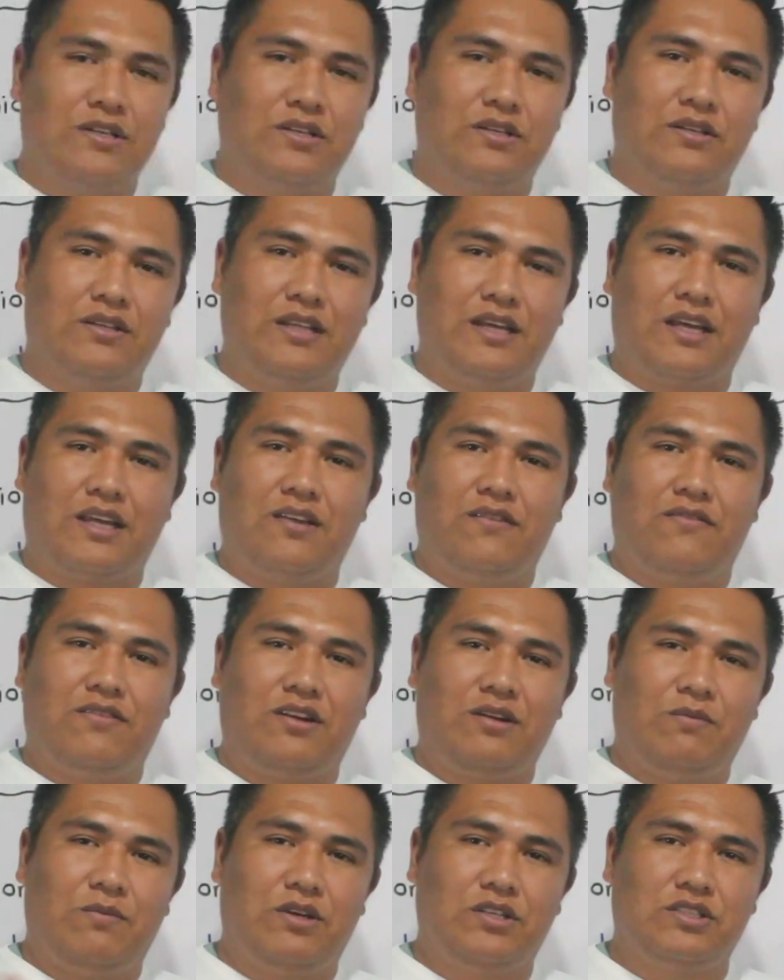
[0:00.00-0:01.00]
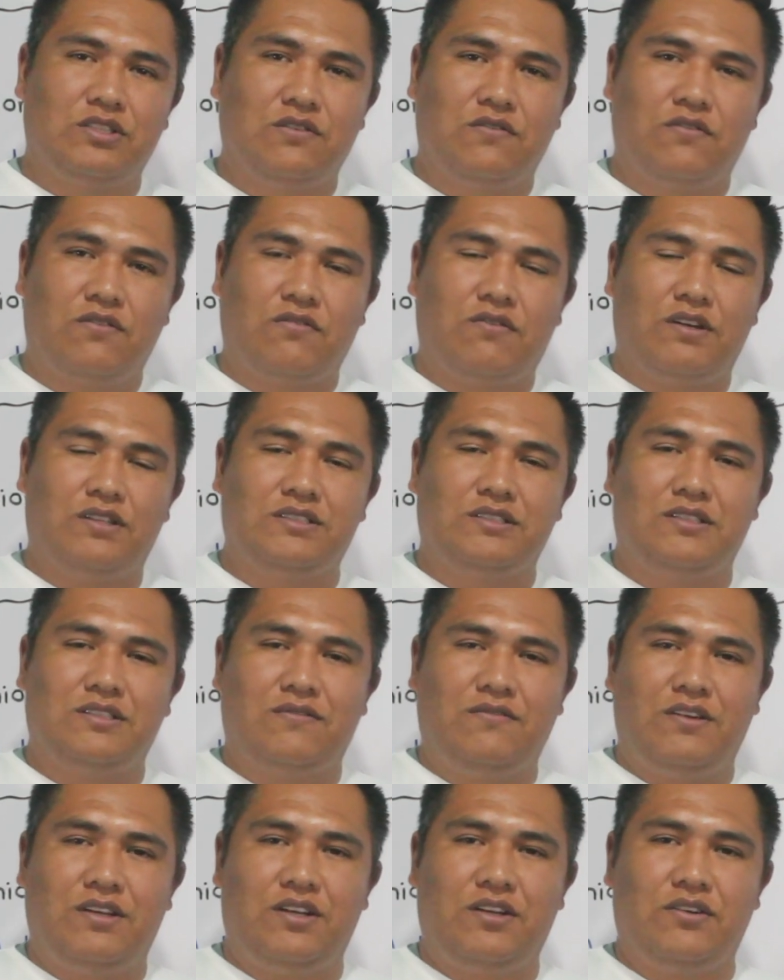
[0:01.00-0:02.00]
So thank you very much for watching the
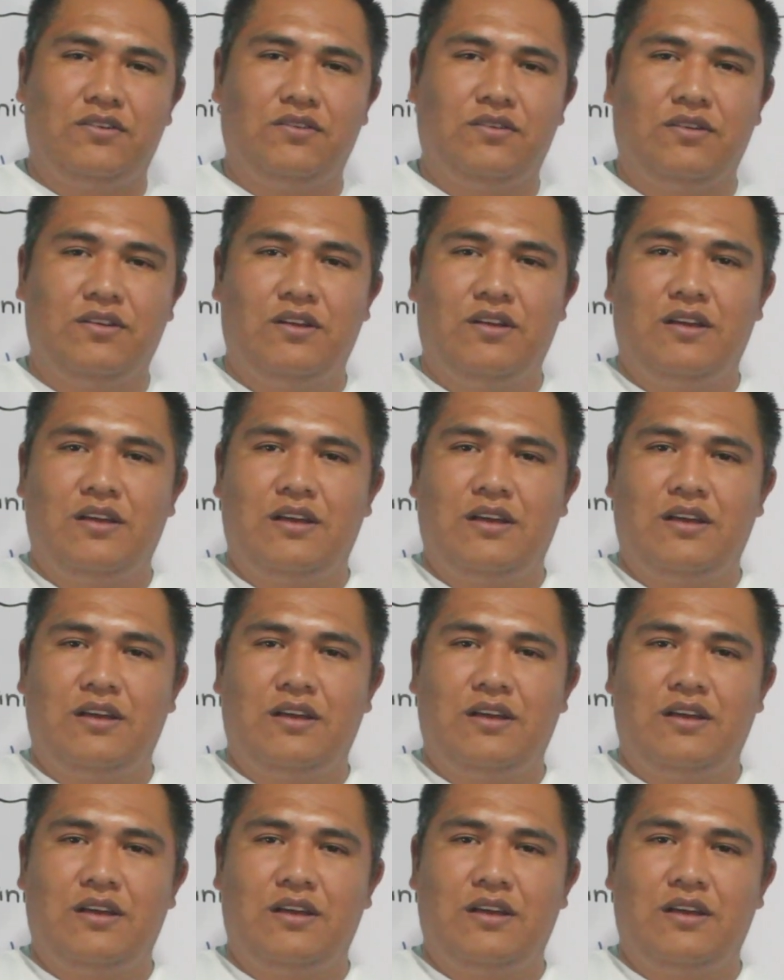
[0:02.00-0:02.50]
video